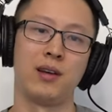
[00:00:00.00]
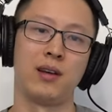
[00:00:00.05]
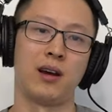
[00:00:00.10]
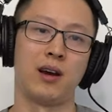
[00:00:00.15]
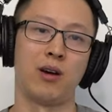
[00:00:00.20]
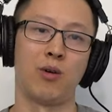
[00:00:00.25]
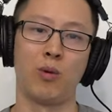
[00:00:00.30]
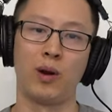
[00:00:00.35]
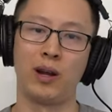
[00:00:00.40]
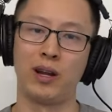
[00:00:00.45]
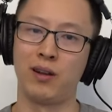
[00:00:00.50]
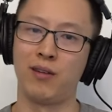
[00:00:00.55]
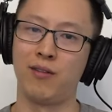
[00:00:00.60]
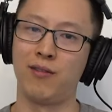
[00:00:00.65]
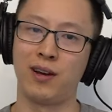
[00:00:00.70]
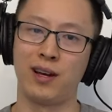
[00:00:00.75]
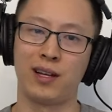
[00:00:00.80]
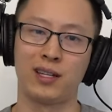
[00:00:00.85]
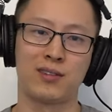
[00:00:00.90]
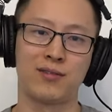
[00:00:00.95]
a weighted
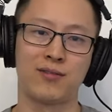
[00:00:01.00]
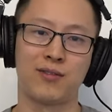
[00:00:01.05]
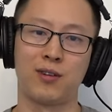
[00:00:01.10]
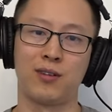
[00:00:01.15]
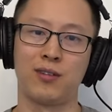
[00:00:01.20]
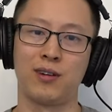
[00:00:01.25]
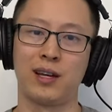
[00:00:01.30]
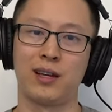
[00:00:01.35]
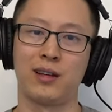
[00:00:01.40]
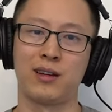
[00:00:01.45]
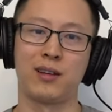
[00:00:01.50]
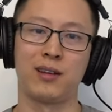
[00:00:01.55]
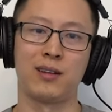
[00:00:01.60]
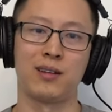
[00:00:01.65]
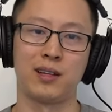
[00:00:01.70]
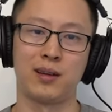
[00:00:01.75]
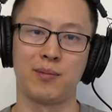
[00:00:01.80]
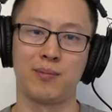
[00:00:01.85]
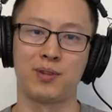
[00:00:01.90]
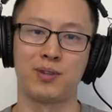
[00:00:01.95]
vest for like
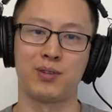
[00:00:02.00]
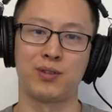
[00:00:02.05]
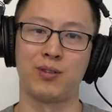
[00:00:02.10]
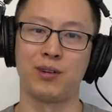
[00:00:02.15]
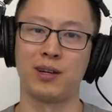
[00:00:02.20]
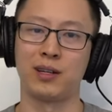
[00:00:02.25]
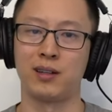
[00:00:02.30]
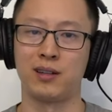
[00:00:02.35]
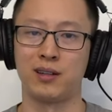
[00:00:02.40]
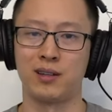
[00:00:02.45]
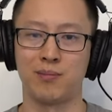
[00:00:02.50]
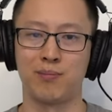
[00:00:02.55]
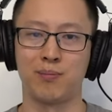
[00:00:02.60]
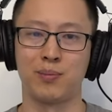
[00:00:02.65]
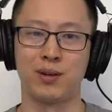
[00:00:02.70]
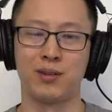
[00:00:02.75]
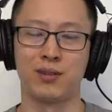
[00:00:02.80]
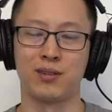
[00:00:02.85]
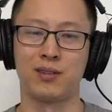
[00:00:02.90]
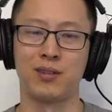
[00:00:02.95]
dips or like a dip
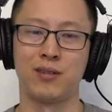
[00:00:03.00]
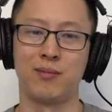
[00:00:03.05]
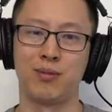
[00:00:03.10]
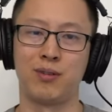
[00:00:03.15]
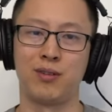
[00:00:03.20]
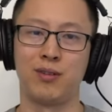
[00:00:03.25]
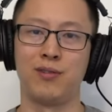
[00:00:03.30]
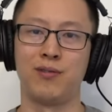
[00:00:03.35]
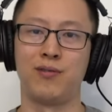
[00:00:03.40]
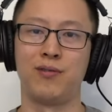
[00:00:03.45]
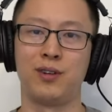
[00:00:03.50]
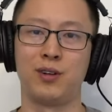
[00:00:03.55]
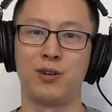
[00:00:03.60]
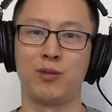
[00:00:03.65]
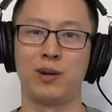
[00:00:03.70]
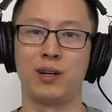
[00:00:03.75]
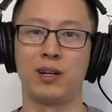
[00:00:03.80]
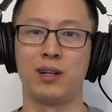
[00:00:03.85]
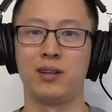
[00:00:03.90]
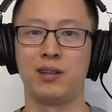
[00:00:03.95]
belt to improve your
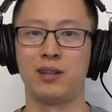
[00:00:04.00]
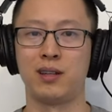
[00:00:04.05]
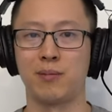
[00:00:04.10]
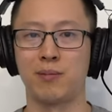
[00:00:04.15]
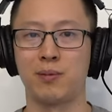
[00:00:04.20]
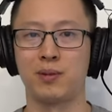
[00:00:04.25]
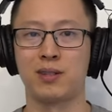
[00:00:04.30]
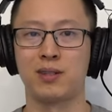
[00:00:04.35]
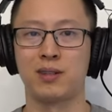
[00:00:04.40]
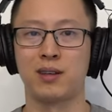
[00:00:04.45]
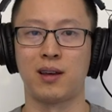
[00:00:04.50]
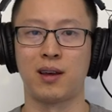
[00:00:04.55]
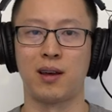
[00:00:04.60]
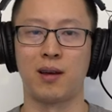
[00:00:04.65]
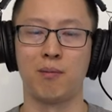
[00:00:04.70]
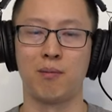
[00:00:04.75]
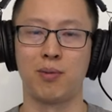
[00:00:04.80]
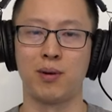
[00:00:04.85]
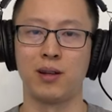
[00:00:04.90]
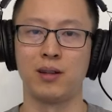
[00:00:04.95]
weighted dips. Um,
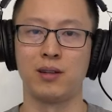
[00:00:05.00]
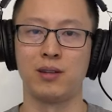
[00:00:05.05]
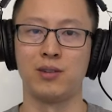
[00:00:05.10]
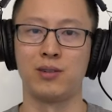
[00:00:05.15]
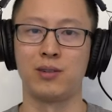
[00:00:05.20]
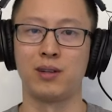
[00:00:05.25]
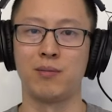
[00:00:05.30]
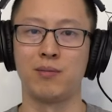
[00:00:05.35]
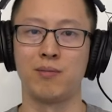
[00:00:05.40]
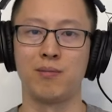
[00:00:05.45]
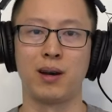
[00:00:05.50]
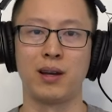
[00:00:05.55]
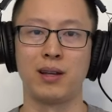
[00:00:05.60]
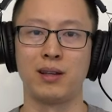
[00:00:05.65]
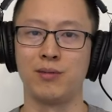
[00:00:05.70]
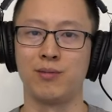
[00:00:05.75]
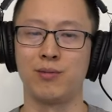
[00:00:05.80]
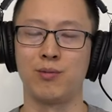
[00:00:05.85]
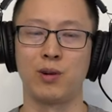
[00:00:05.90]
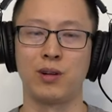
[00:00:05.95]
but you can might
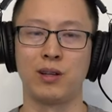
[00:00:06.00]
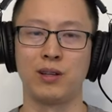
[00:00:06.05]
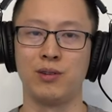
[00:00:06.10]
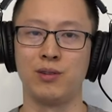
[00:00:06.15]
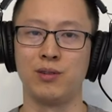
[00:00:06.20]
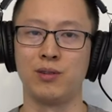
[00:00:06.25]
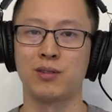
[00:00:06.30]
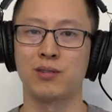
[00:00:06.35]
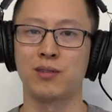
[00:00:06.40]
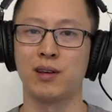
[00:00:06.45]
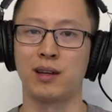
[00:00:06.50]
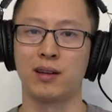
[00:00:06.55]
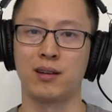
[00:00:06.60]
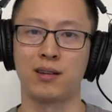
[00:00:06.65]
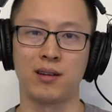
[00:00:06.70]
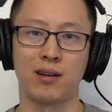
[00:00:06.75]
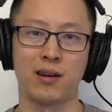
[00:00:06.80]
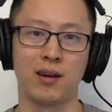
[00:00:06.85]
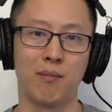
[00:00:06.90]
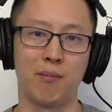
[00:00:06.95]
want to use like
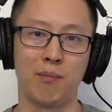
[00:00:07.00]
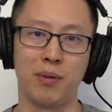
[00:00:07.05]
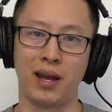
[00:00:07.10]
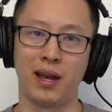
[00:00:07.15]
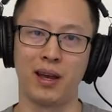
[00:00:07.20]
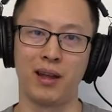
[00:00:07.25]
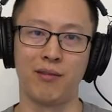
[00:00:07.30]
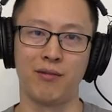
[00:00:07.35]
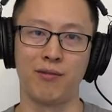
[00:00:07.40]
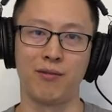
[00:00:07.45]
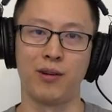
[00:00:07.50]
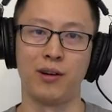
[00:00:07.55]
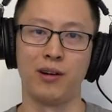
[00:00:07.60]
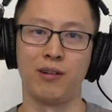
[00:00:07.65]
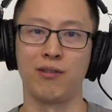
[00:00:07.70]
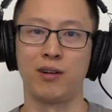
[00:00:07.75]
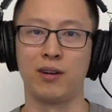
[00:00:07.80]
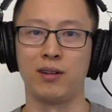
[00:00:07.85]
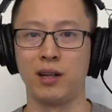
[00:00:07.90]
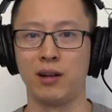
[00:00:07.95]
a band for your
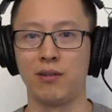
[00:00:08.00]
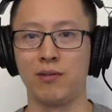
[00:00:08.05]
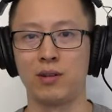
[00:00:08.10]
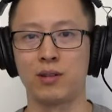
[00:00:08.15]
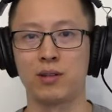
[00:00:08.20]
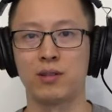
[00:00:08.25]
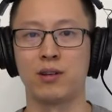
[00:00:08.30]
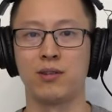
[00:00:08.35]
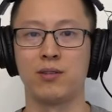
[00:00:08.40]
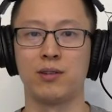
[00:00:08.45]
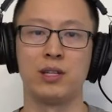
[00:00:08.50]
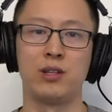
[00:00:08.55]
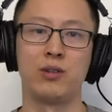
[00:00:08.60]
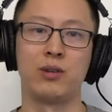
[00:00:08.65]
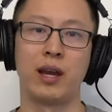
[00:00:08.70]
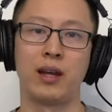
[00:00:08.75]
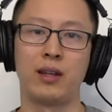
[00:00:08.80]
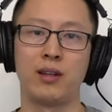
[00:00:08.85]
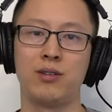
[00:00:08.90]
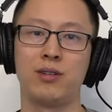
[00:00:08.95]
front levers. So you
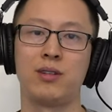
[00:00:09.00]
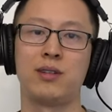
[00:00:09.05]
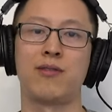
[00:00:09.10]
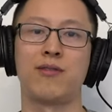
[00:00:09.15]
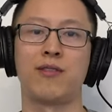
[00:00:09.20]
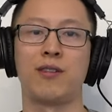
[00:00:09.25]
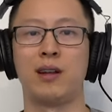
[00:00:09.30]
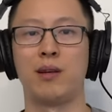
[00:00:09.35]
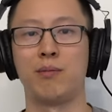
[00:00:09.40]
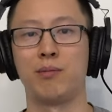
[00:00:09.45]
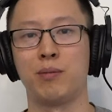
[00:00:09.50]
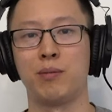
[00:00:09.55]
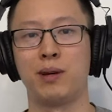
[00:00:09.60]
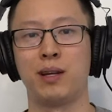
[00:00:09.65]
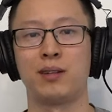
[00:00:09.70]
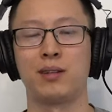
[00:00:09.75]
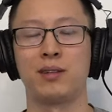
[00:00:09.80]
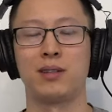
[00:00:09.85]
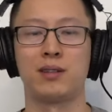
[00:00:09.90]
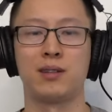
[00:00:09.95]
can use different
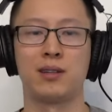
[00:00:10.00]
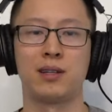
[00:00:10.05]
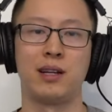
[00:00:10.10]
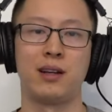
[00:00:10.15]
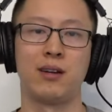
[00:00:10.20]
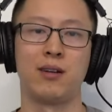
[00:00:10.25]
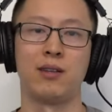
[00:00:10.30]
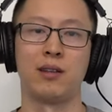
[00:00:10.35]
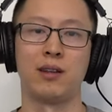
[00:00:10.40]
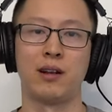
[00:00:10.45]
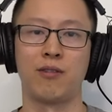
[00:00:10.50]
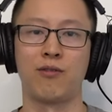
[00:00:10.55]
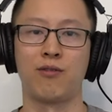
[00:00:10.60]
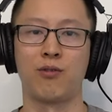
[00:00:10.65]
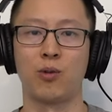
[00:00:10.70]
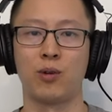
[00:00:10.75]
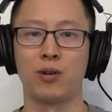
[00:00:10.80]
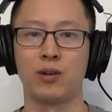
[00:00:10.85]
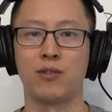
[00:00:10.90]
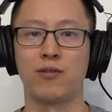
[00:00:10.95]
implements here and there
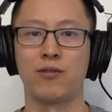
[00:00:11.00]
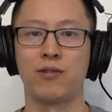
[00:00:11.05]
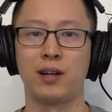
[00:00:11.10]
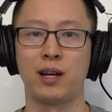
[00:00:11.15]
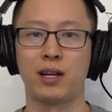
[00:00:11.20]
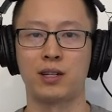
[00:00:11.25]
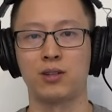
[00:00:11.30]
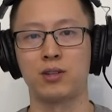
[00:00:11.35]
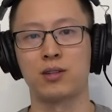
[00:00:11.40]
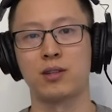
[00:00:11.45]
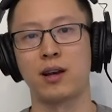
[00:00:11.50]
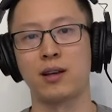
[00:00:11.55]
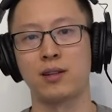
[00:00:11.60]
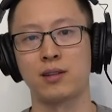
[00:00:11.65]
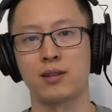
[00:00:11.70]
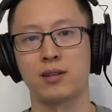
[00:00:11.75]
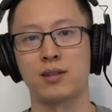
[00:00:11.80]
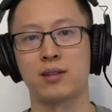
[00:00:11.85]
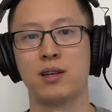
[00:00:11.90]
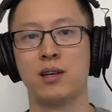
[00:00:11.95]
for different
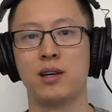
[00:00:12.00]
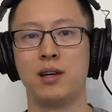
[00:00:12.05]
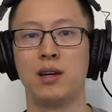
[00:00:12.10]
exercises.